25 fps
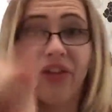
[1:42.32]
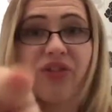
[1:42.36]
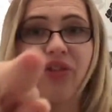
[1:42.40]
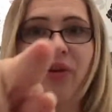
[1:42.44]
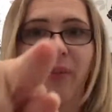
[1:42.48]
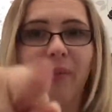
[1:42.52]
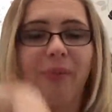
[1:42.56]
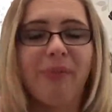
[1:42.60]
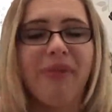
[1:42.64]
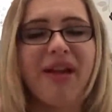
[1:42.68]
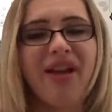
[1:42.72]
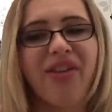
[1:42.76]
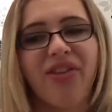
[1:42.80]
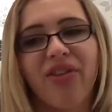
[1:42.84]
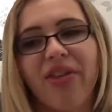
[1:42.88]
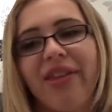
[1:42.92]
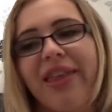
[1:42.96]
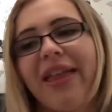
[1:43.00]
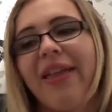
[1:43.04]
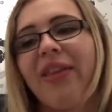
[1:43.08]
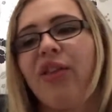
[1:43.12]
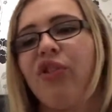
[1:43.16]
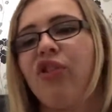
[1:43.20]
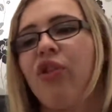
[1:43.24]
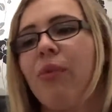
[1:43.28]
should be, so
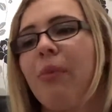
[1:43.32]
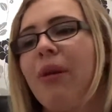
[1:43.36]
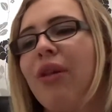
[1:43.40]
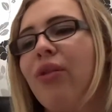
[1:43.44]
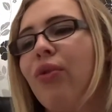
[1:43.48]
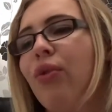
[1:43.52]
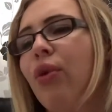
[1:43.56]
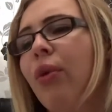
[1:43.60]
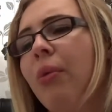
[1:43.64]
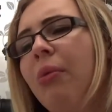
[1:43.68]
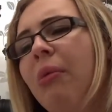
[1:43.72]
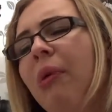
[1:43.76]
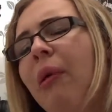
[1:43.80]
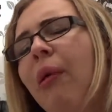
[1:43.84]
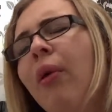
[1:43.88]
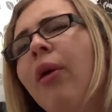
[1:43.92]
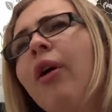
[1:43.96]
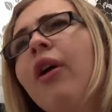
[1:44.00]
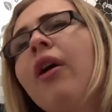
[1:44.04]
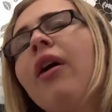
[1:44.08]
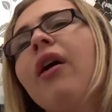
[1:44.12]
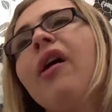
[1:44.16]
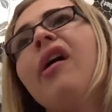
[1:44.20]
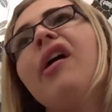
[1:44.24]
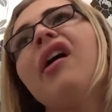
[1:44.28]
now they should be normal.
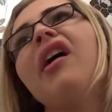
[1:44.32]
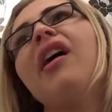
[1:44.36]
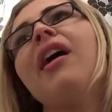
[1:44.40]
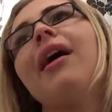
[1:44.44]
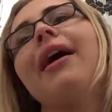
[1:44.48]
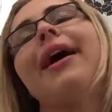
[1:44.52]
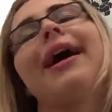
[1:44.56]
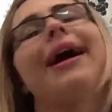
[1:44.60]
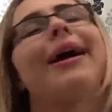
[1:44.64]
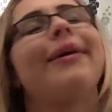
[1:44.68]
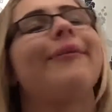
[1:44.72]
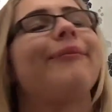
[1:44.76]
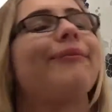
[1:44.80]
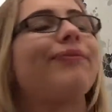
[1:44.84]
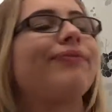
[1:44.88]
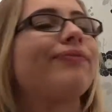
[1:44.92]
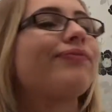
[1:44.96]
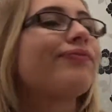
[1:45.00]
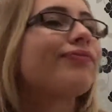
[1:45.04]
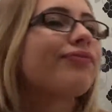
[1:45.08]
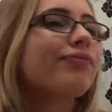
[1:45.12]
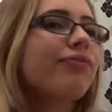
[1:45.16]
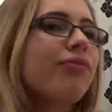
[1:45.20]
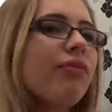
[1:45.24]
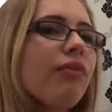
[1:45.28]

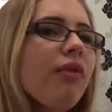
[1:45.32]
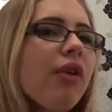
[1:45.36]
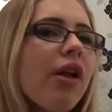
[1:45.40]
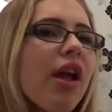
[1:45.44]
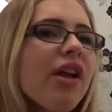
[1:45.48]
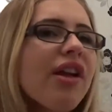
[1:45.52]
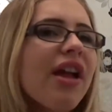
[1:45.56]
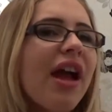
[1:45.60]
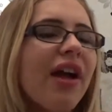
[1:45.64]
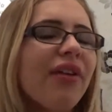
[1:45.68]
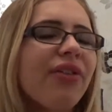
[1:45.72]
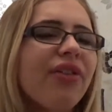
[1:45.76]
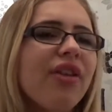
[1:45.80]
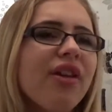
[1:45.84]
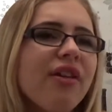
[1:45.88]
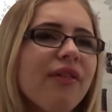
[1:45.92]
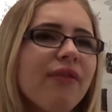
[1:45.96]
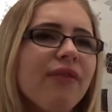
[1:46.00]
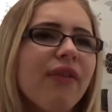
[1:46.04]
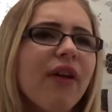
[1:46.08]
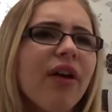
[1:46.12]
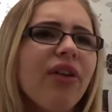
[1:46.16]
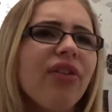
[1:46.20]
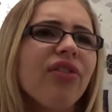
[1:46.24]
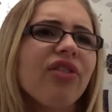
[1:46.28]
Yeah, so
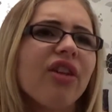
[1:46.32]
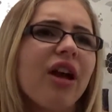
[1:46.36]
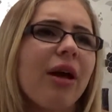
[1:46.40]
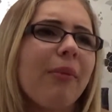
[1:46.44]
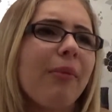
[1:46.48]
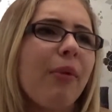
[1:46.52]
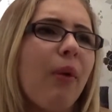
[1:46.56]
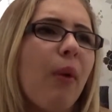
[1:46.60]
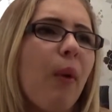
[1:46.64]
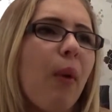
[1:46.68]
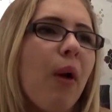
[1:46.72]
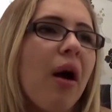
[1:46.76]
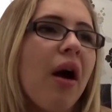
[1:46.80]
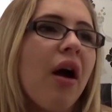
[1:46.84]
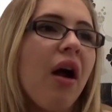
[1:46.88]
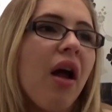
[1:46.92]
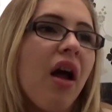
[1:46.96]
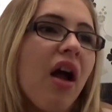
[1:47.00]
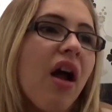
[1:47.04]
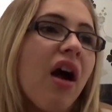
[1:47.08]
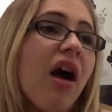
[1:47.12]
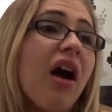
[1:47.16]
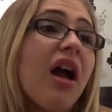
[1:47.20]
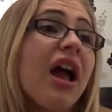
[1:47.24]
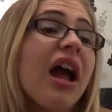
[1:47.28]
first couple,
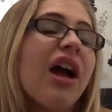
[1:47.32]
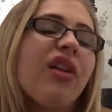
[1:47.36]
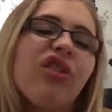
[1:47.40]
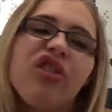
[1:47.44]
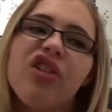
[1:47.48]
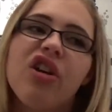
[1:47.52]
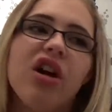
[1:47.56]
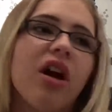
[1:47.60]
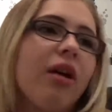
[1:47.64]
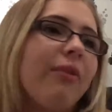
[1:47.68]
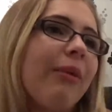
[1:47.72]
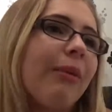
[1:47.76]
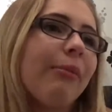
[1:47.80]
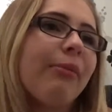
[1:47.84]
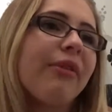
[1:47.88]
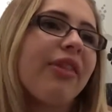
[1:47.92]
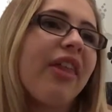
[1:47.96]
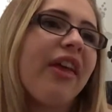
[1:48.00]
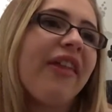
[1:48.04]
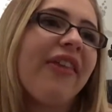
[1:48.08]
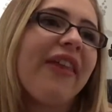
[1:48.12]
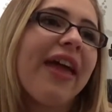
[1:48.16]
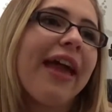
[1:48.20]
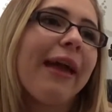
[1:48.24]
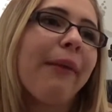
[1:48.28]
I actually can't remember
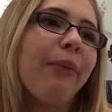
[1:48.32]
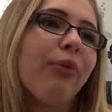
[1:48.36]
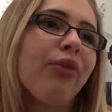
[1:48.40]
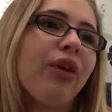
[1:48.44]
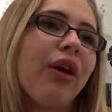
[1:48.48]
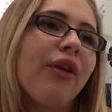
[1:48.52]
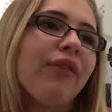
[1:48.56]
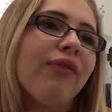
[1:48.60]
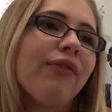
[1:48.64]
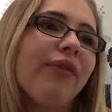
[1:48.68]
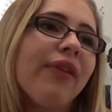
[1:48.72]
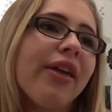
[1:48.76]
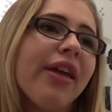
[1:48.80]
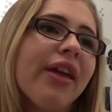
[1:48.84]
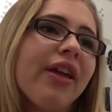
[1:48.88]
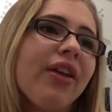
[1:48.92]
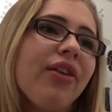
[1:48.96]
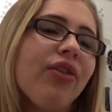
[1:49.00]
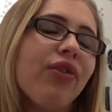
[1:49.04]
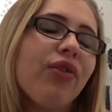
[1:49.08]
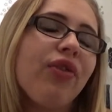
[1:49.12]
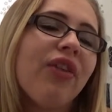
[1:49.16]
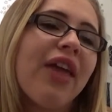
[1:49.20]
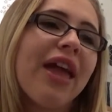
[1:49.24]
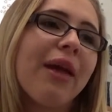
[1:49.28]
their names. I think
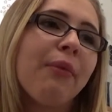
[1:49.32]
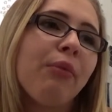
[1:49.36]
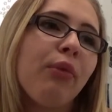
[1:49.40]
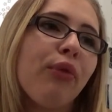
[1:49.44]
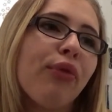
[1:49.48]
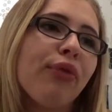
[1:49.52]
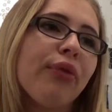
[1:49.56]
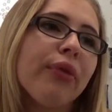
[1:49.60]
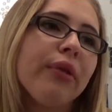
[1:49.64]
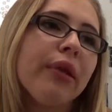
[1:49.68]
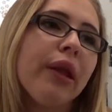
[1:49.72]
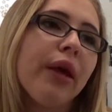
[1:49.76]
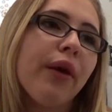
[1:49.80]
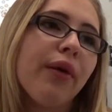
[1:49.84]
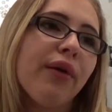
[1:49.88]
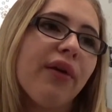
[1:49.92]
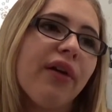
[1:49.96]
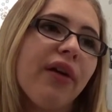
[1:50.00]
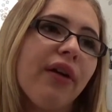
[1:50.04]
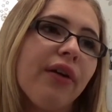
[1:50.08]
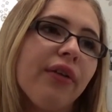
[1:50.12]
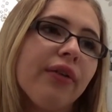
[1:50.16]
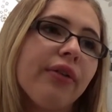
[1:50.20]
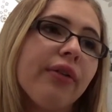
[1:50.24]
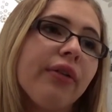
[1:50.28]
his name was
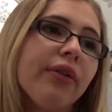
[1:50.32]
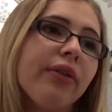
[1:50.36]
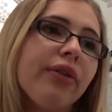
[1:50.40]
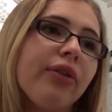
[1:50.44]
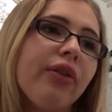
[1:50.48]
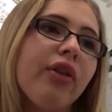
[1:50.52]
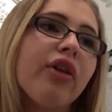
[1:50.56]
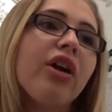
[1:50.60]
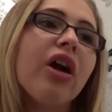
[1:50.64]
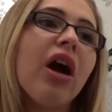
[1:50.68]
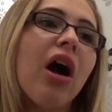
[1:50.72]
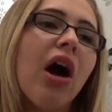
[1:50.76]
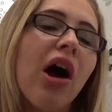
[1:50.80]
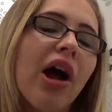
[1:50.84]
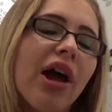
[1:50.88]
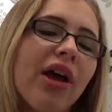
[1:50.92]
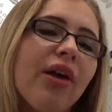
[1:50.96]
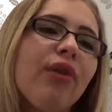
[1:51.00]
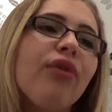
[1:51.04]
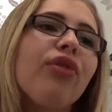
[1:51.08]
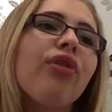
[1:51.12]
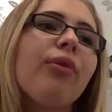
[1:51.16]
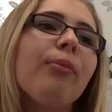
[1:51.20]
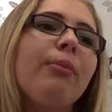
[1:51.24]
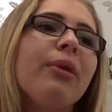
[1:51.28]
Logan, the guy
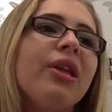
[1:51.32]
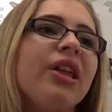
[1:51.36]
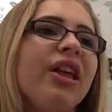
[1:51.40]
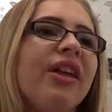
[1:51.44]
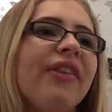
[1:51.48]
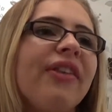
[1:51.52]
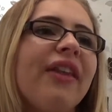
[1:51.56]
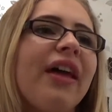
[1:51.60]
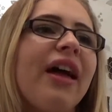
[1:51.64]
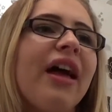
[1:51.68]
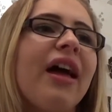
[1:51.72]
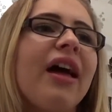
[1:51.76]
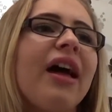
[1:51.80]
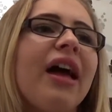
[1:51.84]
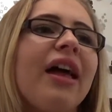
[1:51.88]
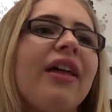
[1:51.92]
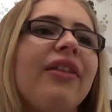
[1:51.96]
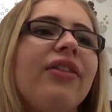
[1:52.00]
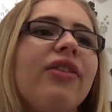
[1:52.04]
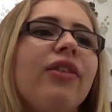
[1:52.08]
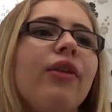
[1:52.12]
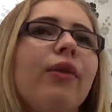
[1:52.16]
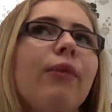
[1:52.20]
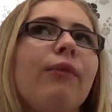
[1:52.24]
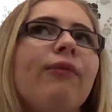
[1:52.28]
who's the billionaire,
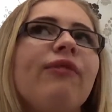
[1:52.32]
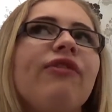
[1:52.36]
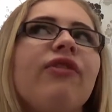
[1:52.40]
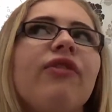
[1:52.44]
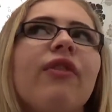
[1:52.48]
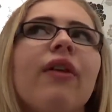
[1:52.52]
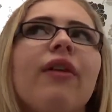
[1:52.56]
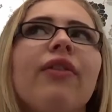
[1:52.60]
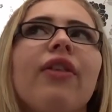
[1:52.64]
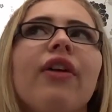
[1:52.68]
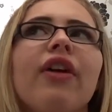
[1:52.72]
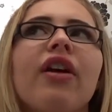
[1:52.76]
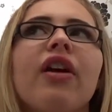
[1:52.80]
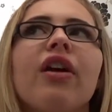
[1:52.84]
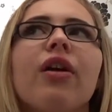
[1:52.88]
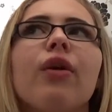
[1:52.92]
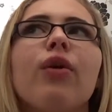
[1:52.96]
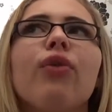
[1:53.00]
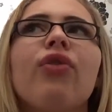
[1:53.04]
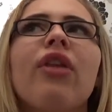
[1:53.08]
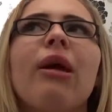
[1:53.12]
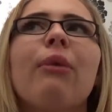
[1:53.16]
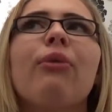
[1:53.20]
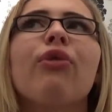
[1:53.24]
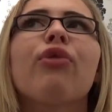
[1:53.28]
and the
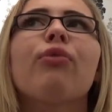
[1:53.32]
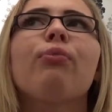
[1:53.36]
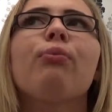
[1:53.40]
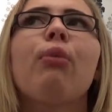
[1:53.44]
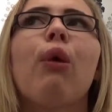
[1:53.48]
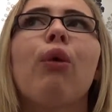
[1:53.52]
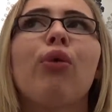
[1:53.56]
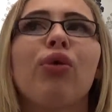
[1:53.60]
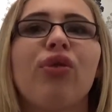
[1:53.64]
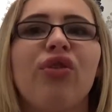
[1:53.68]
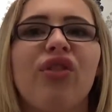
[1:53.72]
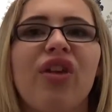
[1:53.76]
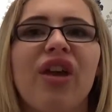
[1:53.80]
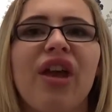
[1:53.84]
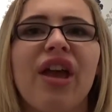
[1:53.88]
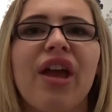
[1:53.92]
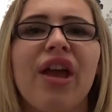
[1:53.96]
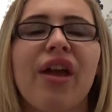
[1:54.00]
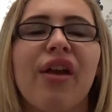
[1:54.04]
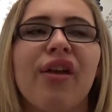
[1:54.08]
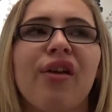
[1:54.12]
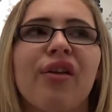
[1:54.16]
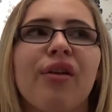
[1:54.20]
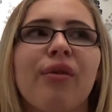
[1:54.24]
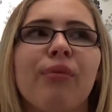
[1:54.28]
girl's name was
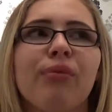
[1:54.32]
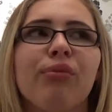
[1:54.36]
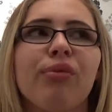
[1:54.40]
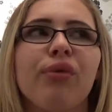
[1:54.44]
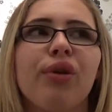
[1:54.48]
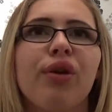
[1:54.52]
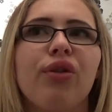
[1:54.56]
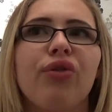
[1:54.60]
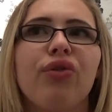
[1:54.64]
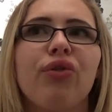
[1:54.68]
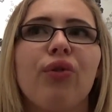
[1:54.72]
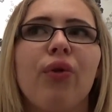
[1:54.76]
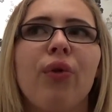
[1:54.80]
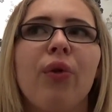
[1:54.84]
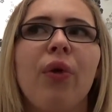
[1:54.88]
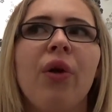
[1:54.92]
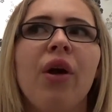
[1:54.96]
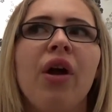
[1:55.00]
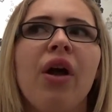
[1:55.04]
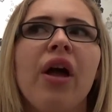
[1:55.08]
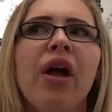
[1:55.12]
Bonty, I'm pretty sure.